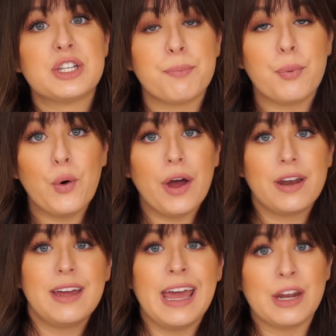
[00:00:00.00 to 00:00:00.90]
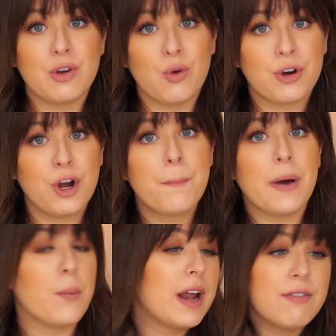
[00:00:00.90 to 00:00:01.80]
to put in an order.
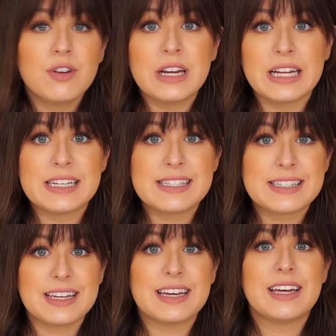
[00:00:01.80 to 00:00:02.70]
But whatever it is,